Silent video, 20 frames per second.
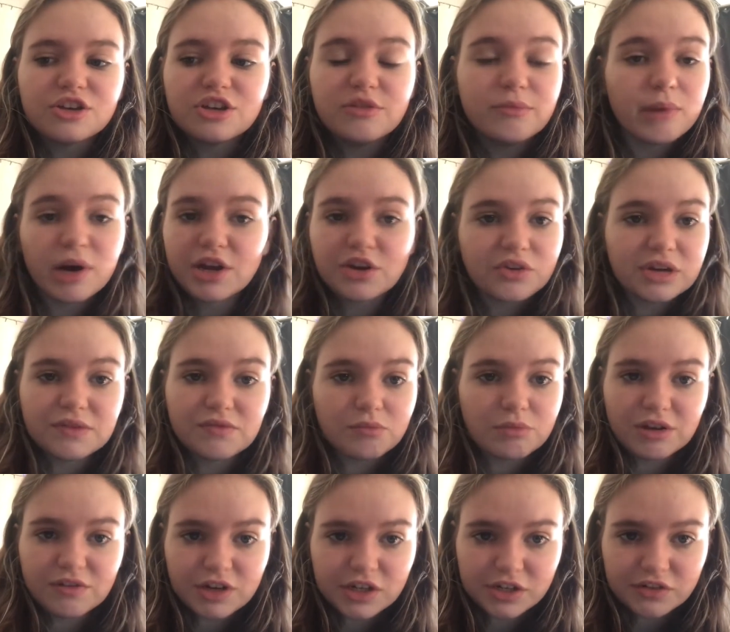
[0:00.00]
You might not even
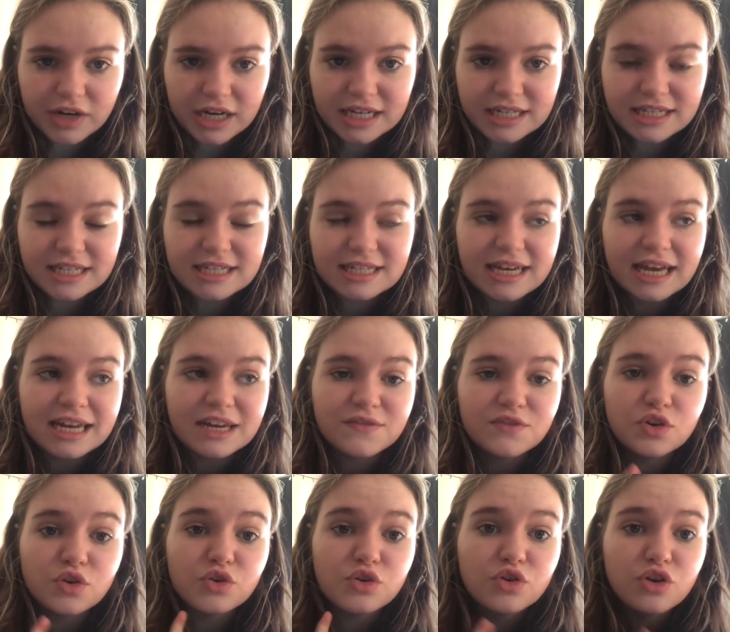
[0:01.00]
be redirected. And if
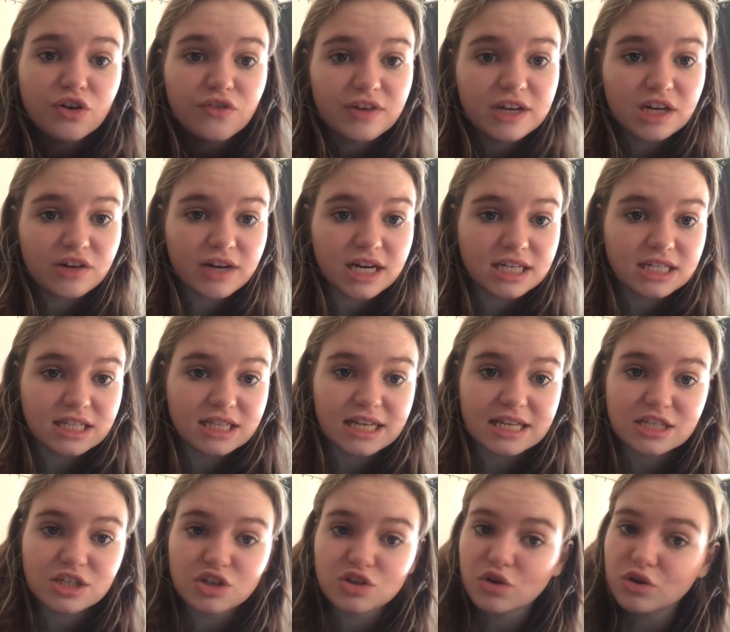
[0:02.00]
you're not redirected,
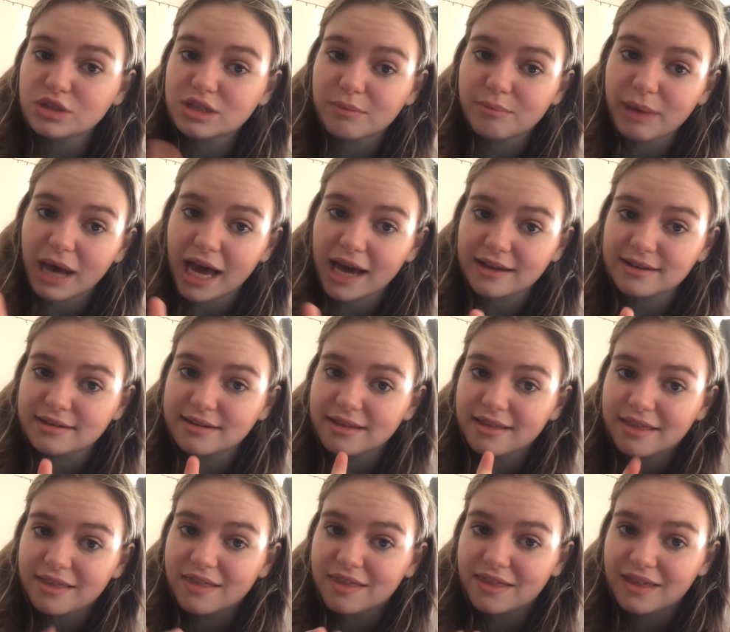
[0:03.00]
that's not a bad
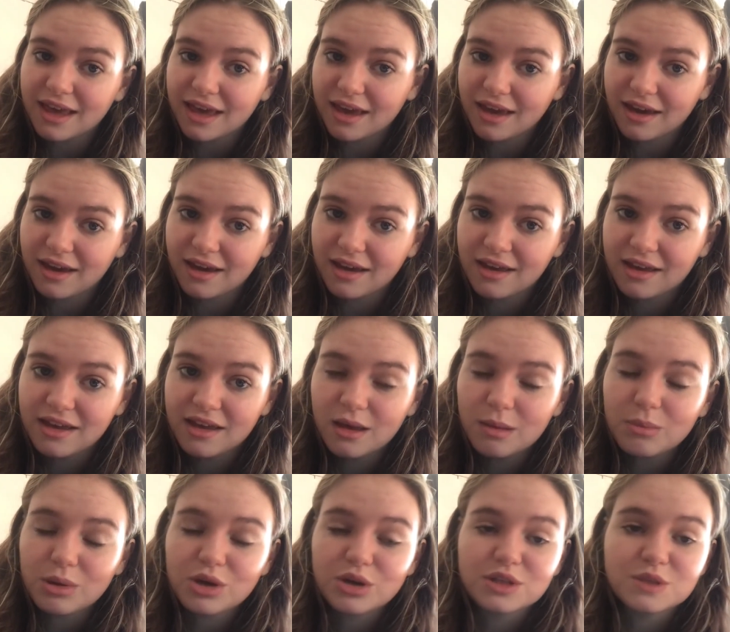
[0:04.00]
thing,
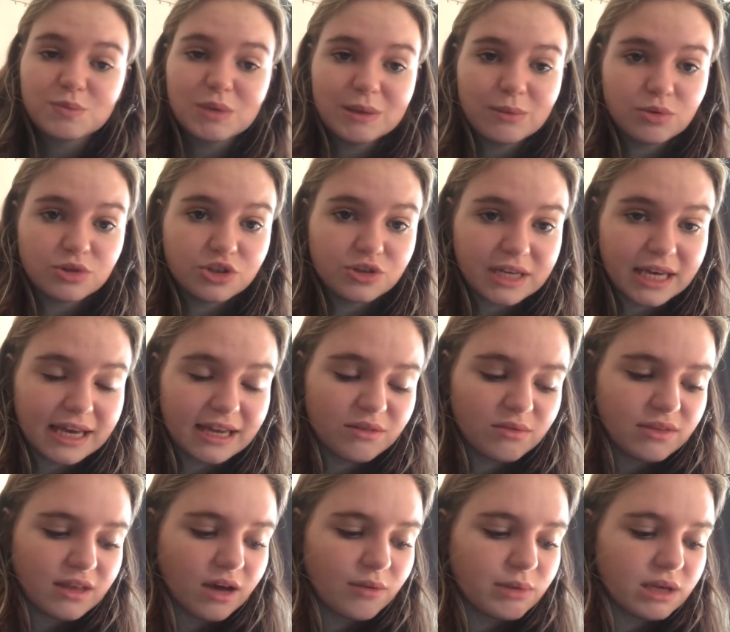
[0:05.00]
because people do get in
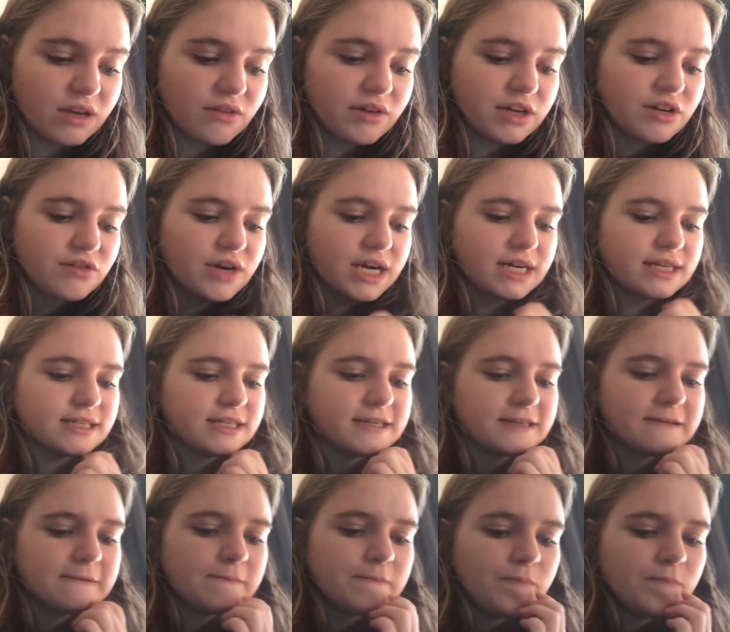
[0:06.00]
without being redirected.